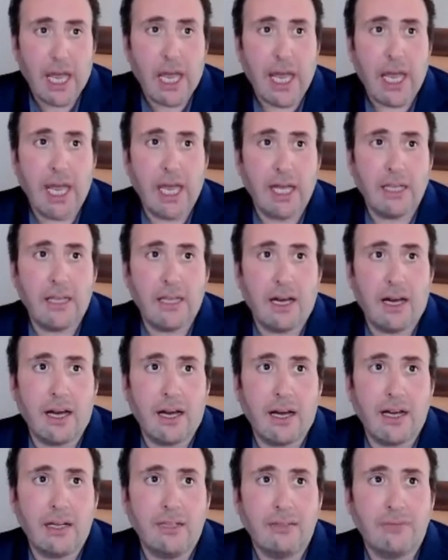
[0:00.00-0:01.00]
and
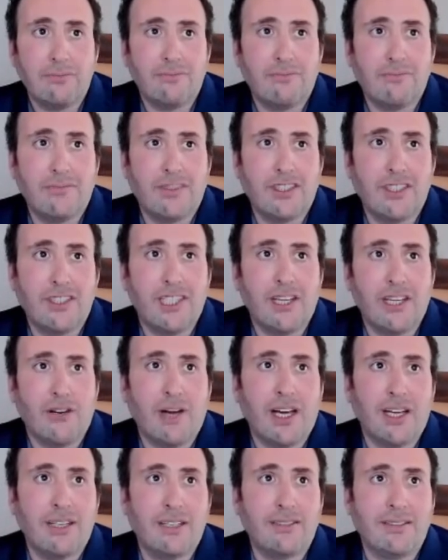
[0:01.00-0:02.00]
uh you know
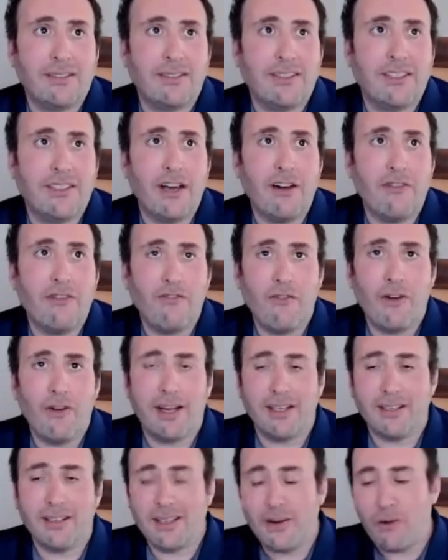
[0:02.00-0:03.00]
and therefore
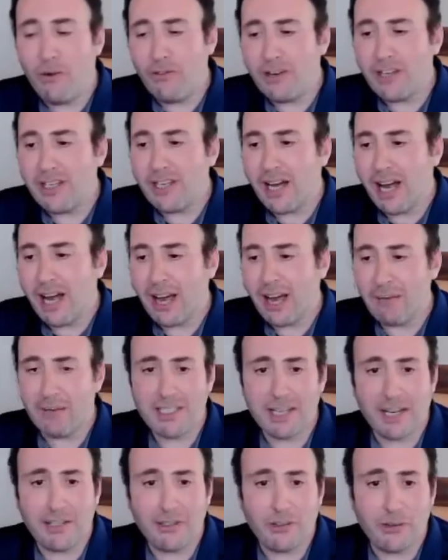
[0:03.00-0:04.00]
and over time i
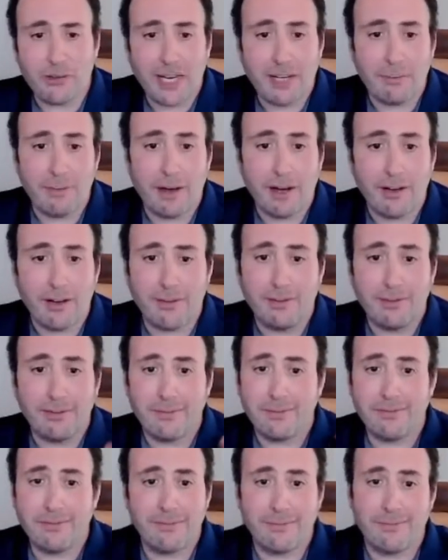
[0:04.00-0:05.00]
started to write about
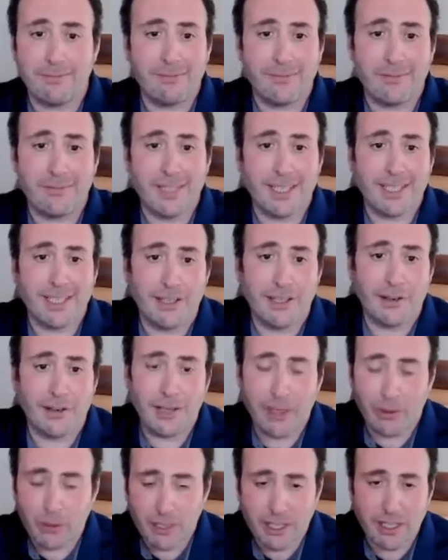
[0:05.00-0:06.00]
you know
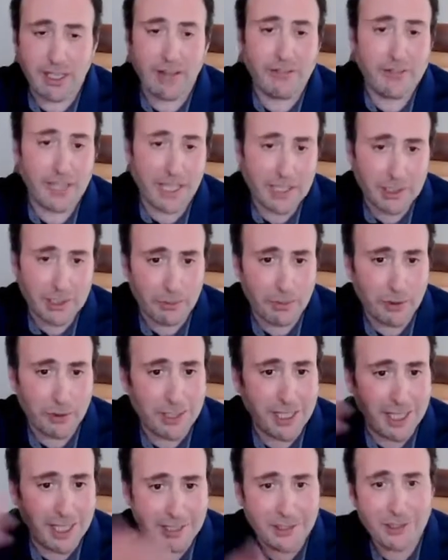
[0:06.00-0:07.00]
and i also love classical
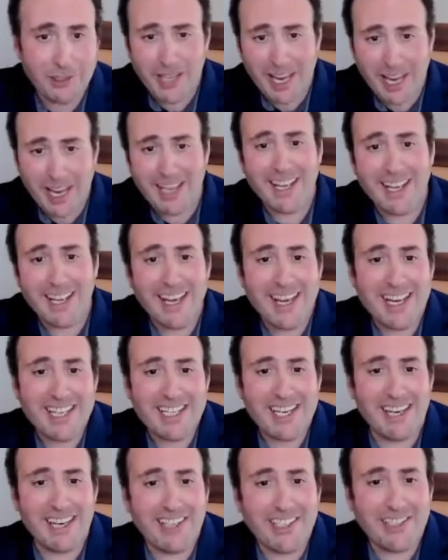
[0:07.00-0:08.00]
music and you and i
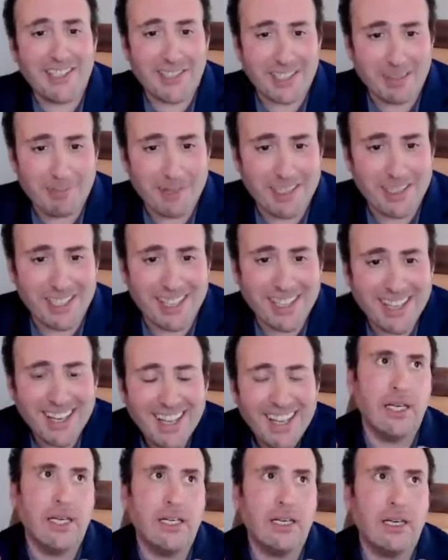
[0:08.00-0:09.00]
share interest in music
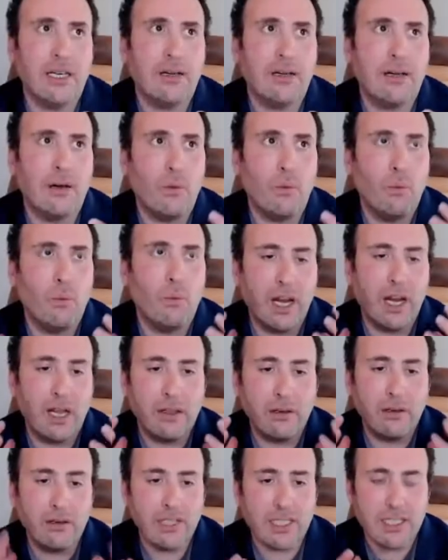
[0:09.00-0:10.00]
and uh, what i
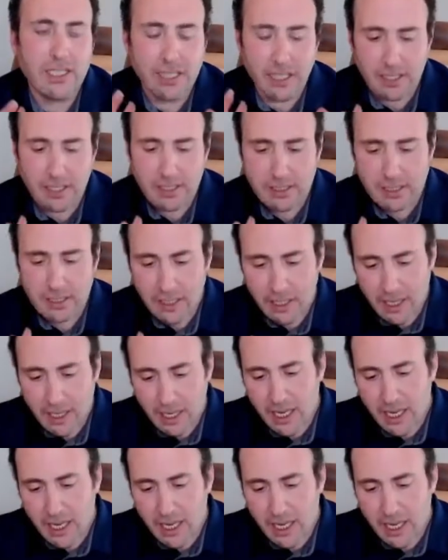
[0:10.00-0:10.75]
learned is this